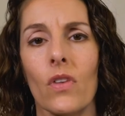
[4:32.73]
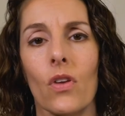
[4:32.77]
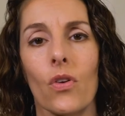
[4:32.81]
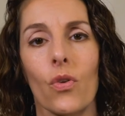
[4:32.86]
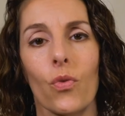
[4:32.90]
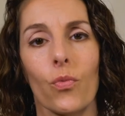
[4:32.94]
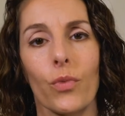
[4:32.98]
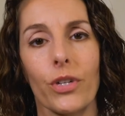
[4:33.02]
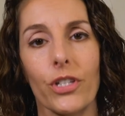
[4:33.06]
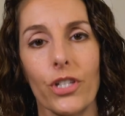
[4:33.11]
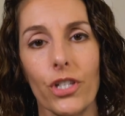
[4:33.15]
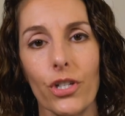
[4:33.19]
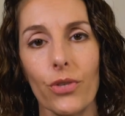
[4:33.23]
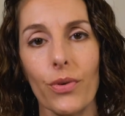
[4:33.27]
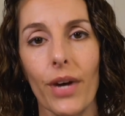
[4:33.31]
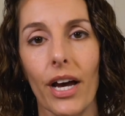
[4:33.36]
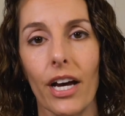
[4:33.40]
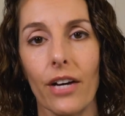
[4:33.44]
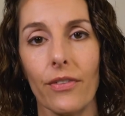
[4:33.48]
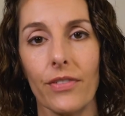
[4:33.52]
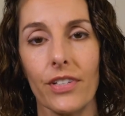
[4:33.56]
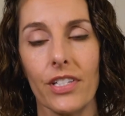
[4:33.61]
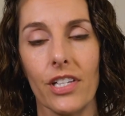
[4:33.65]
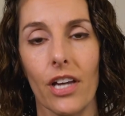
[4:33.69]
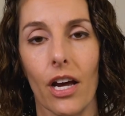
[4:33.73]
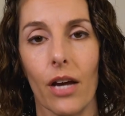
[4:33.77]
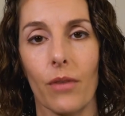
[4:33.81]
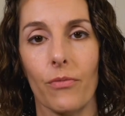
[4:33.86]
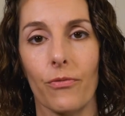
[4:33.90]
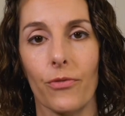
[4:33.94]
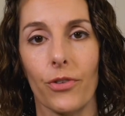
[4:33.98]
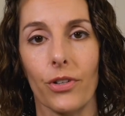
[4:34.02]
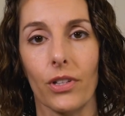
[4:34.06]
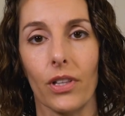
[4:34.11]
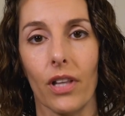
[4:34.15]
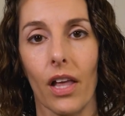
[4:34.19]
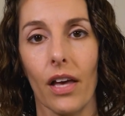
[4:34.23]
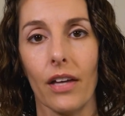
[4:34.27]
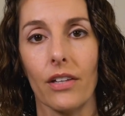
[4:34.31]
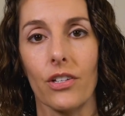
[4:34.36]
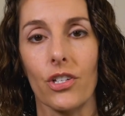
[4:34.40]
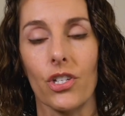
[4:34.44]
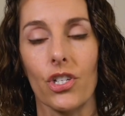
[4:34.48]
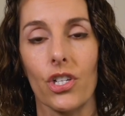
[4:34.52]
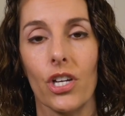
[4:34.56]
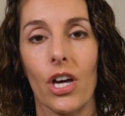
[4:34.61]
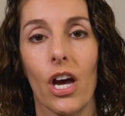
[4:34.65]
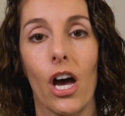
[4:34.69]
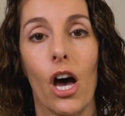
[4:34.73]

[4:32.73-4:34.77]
We do have a time for lunch,